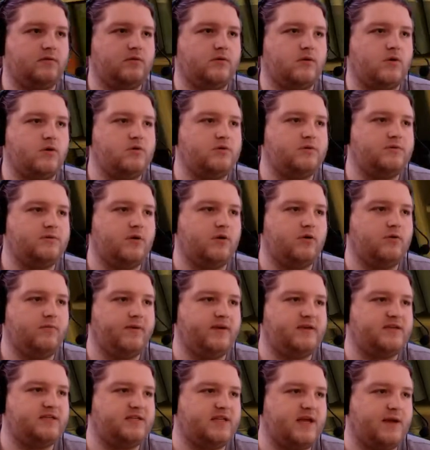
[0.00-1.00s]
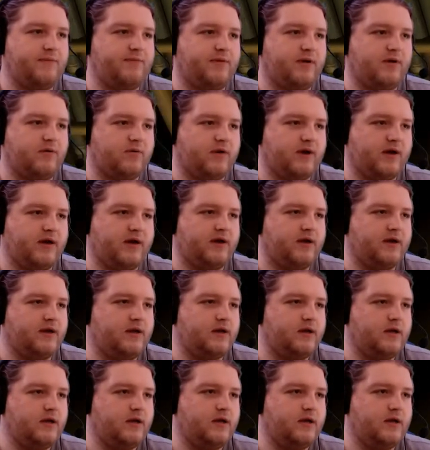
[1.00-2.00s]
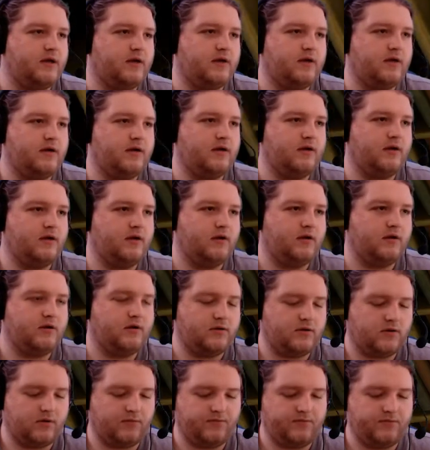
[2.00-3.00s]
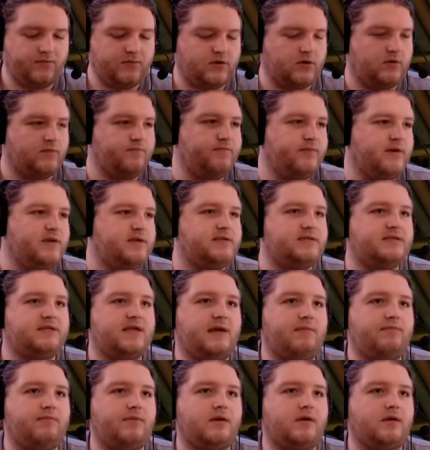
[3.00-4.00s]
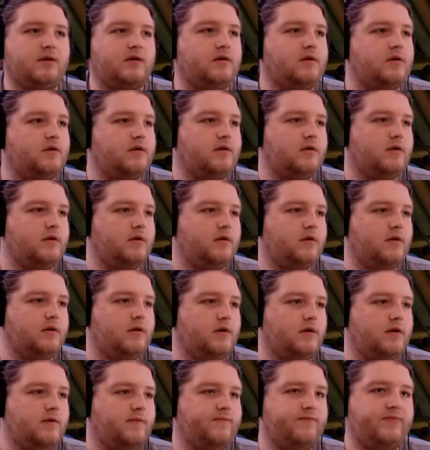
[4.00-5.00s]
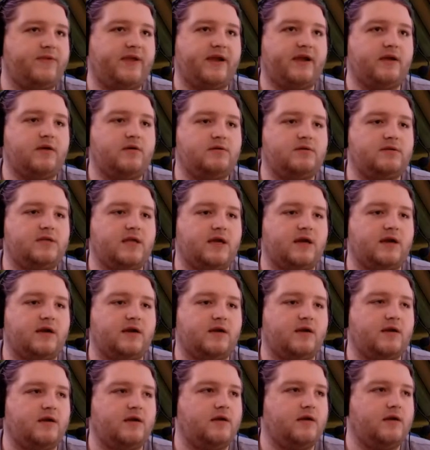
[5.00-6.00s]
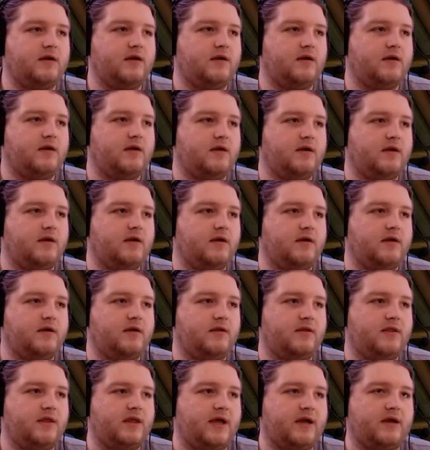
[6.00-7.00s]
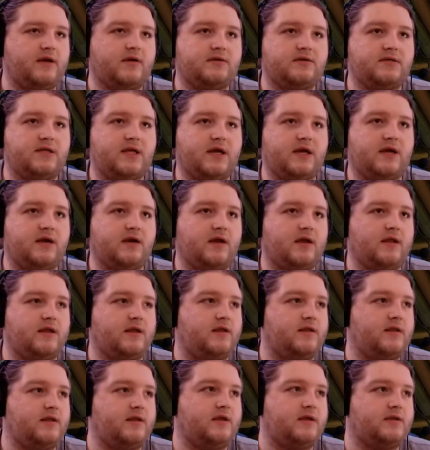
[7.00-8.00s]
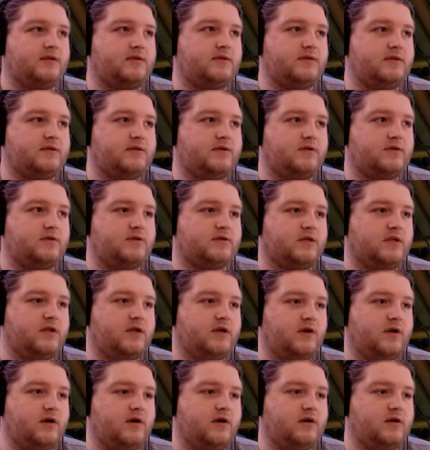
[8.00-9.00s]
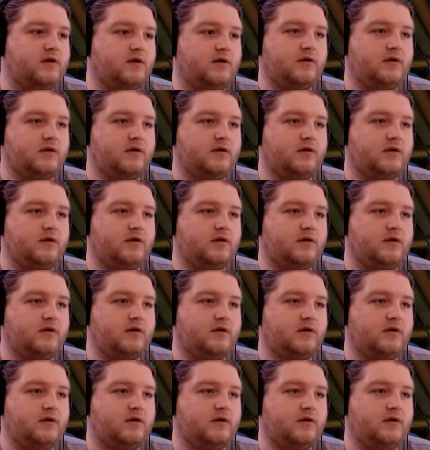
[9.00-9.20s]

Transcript: Who's, who be stepping around? Don't don't be stepping. That goes there. That goes there, and then this. Just click on it.